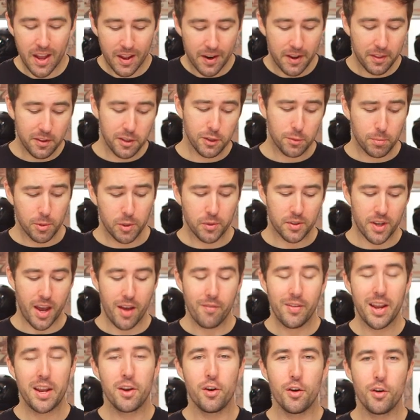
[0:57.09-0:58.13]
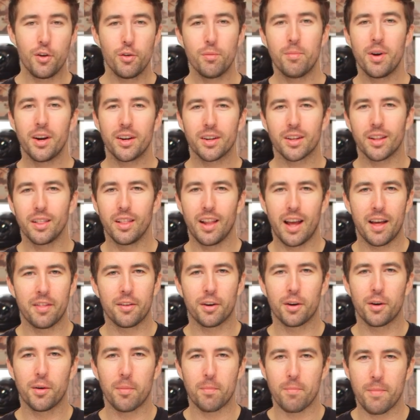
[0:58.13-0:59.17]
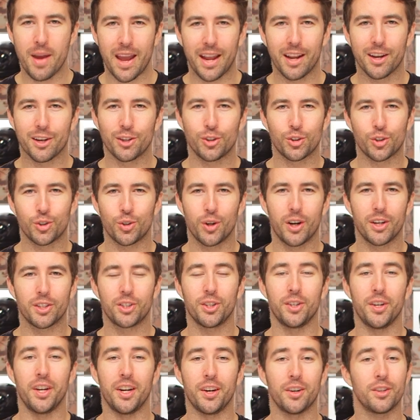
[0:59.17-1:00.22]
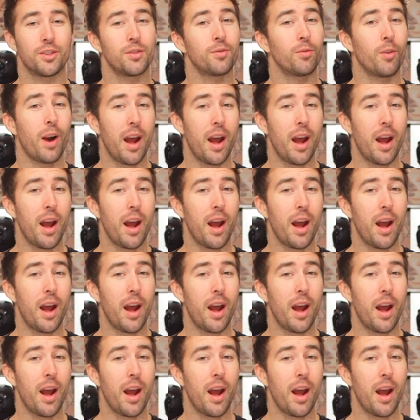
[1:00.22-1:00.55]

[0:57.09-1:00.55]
Now these boots have a nubuck leather main construction here. It's